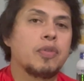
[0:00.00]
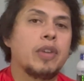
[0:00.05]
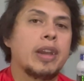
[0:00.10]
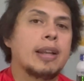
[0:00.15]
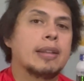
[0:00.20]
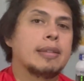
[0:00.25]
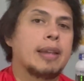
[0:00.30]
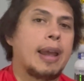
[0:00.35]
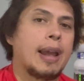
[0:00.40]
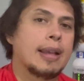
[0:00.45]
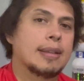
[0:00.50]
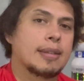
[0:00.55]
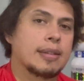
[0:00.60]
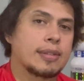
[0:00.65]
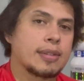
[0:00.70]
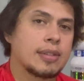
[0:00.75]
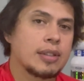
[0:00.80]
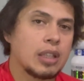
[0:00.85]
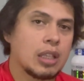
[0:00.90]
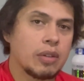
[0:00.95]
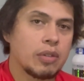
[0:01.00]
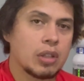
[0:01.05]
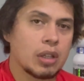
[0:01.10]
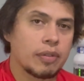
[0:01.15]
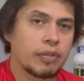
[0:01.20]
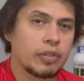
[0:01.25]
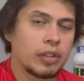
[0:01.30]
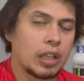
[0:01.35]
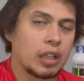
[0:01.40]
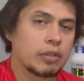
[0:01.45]
fantastic stevia
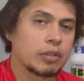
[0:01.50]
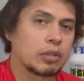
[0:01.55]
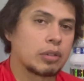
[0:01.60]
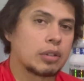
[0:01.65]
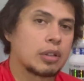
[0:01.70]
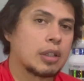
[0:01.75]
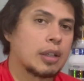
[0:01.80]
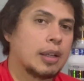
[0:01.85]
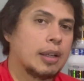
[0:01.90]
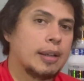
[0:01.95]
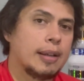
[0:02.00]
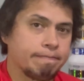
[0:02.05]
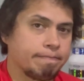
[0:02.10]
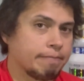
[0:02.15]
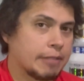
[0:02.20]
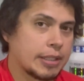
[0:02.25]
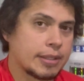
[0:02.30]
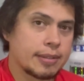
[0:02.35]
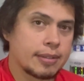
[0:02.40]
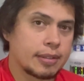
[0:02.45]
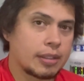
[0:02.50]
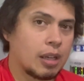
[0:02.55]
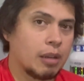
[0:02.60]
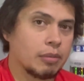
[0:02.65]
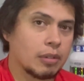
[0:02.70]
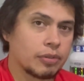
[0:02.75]
flavor. This is coming